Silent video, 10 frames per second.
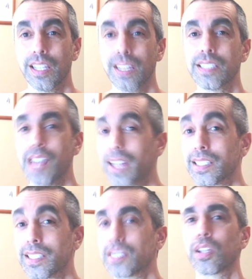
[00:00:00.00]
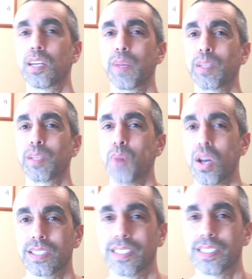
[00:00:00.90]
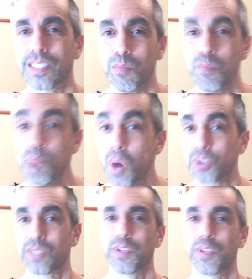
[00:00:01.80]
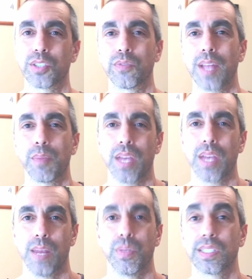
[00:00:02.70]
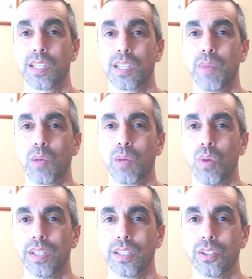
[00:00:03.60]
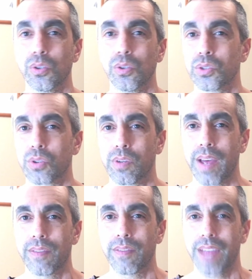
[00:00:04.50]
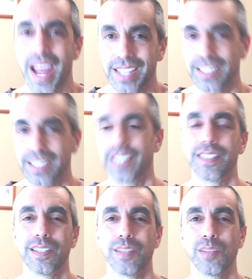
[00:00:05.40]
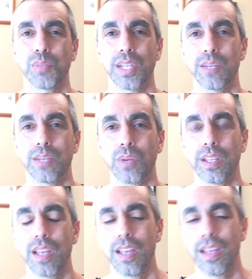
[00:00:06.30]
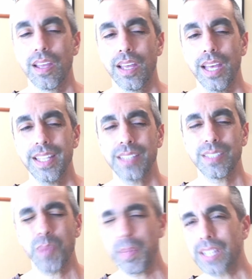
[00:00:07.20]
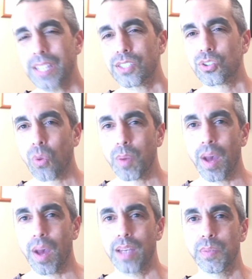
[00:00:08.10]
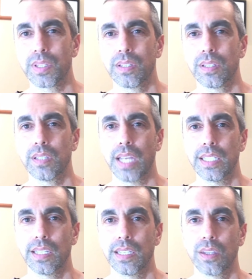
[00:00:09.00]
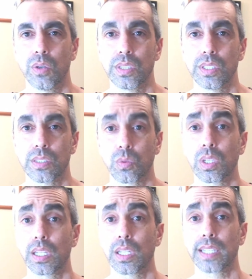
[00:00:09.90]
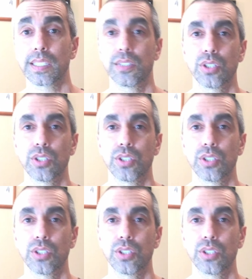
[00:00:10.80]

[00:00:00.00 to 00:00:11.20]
going to make the boss that's the most efficient for that planet, but it's going to make one that you sort of have hacked in and played with. And that's the story behind it, but the idea, though, is to really, like I said,